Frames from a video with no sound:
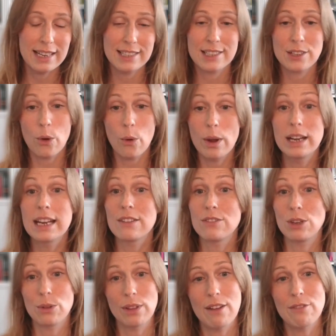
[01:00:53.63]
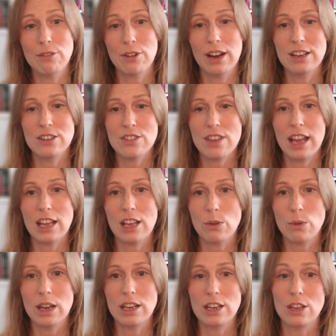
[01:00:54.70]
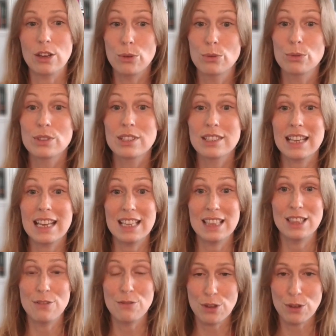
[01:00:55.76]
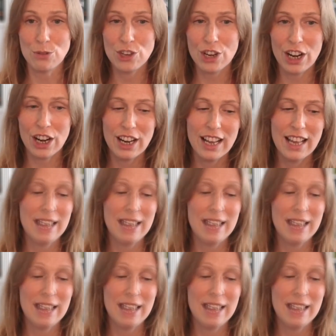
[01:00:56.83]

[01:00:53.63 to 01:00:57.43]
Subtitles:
it's going to give you leverage that you can use in the future.